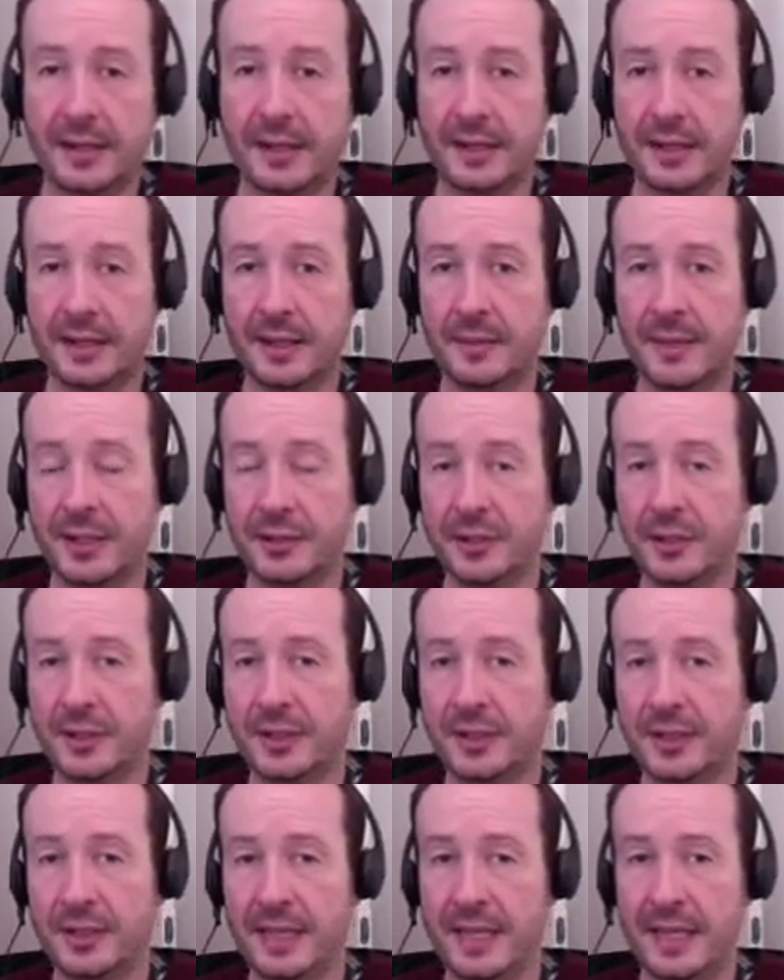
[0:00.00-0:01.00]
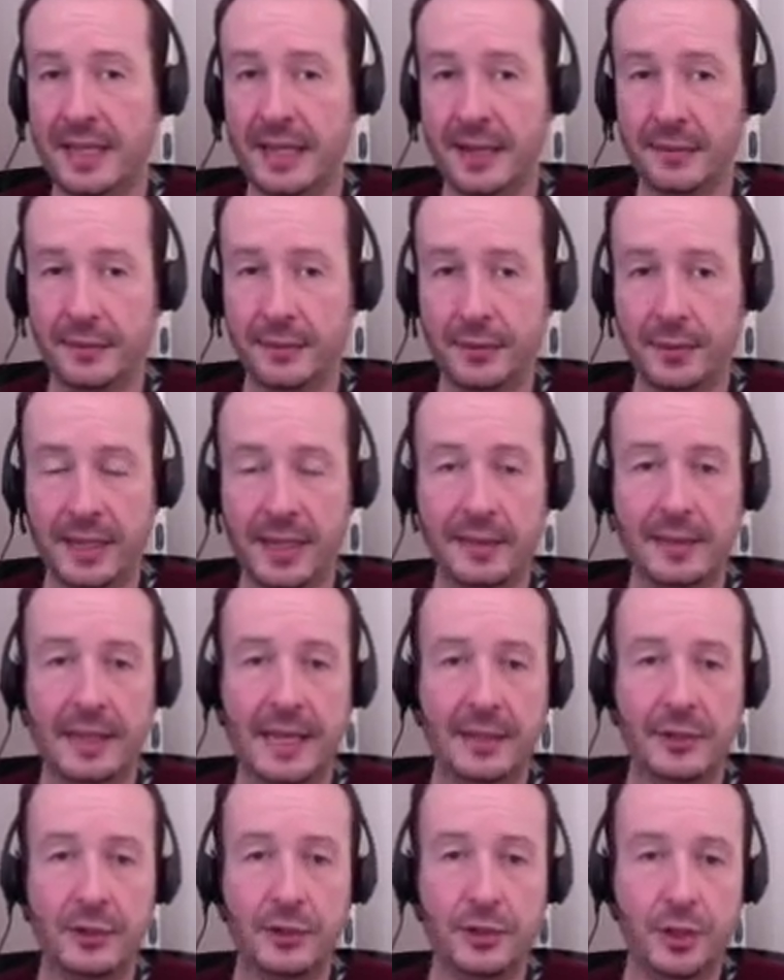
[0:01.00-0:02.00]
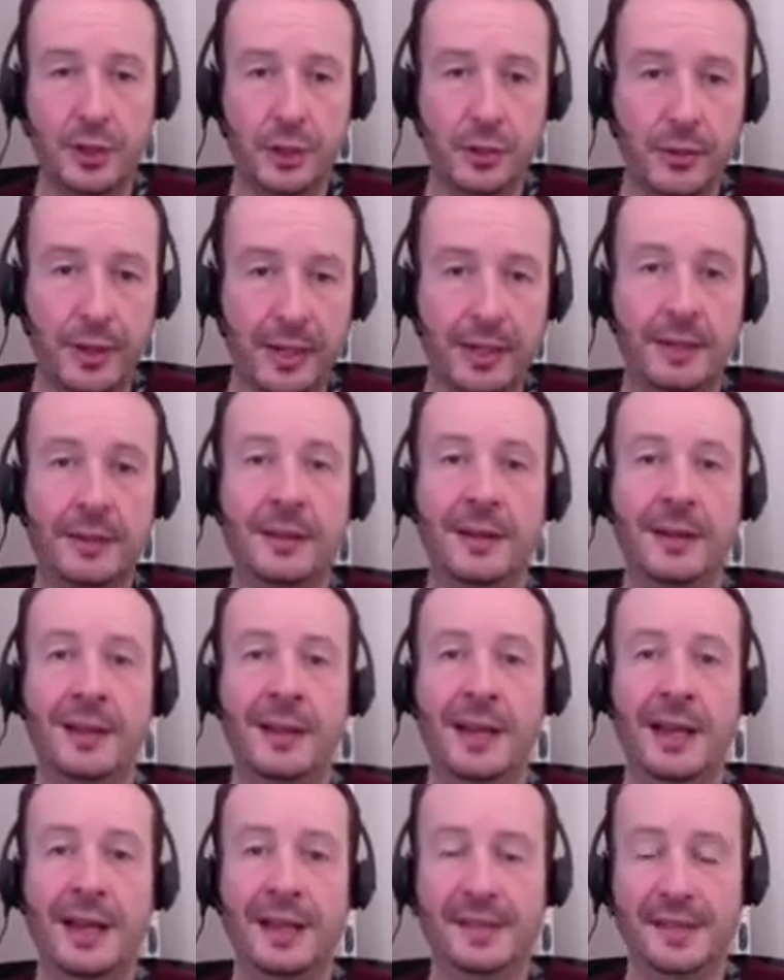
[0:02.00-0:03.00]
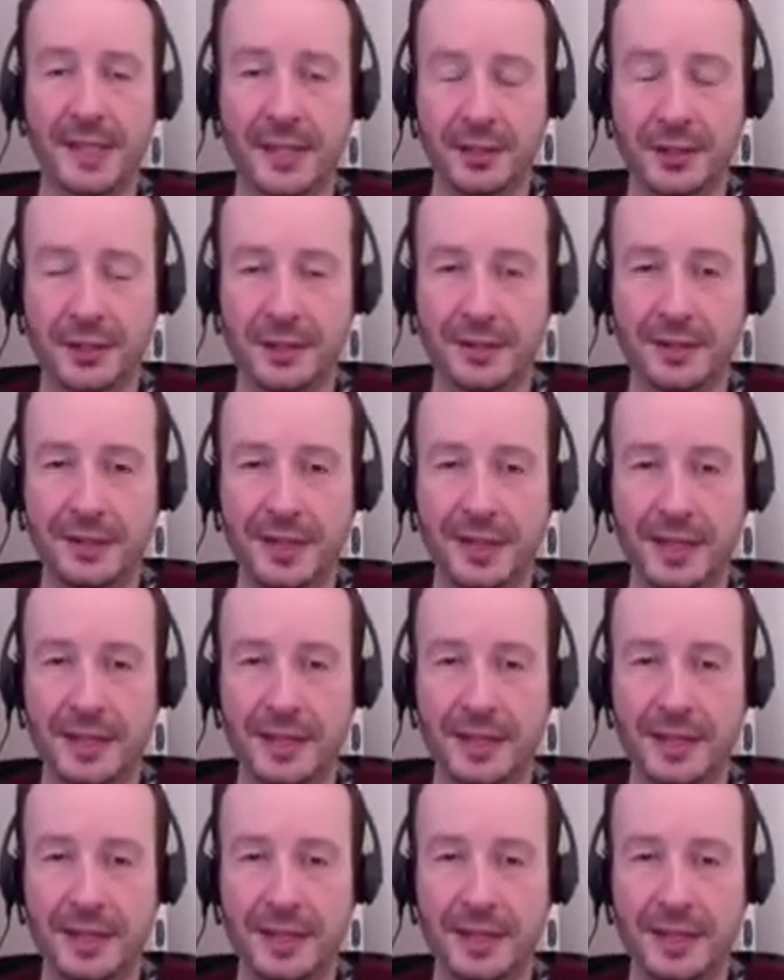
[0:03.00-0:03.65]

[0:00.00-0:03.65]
I can imagine that if you get that during a session,